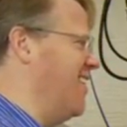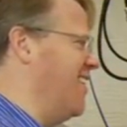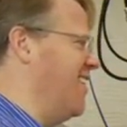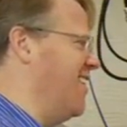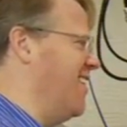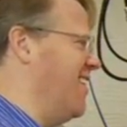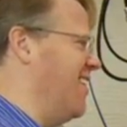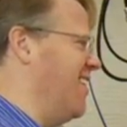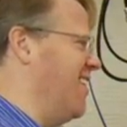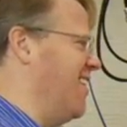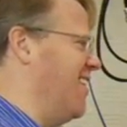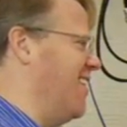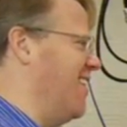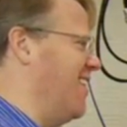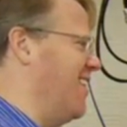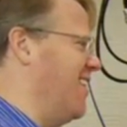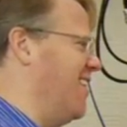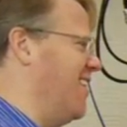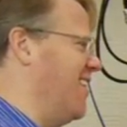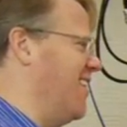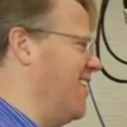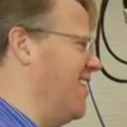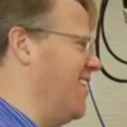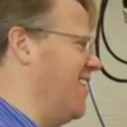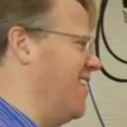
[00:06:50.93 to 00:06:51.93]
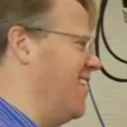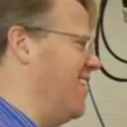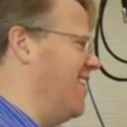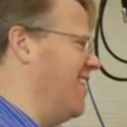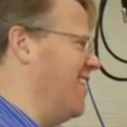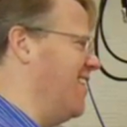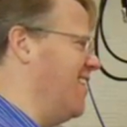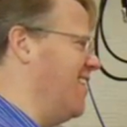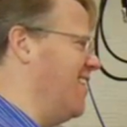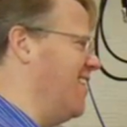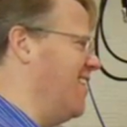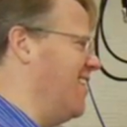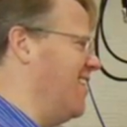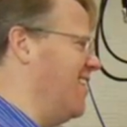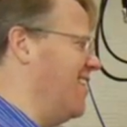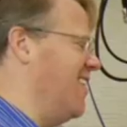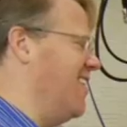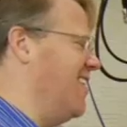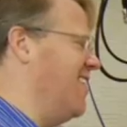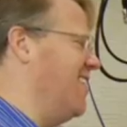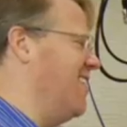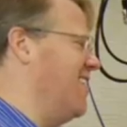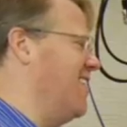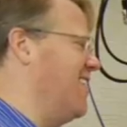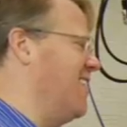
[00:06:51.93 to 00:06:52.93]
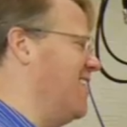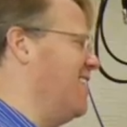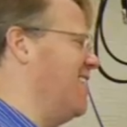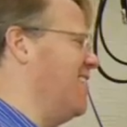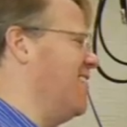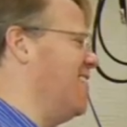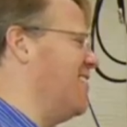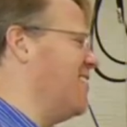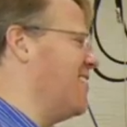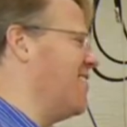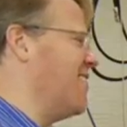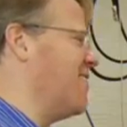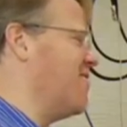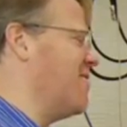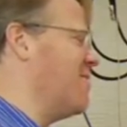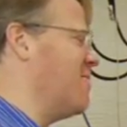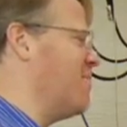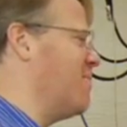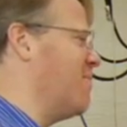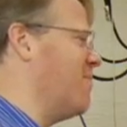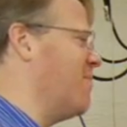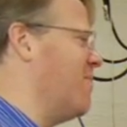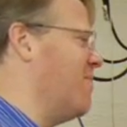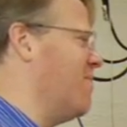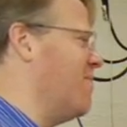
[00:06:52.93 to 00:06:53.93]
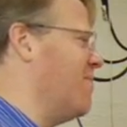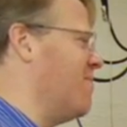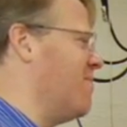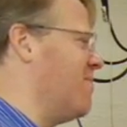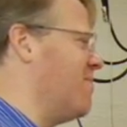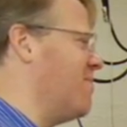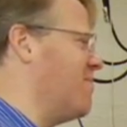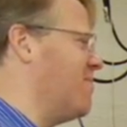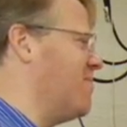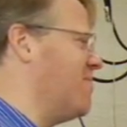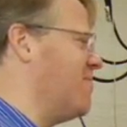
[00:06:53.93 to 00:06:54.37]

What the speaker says: No words are spoken by the person on screen.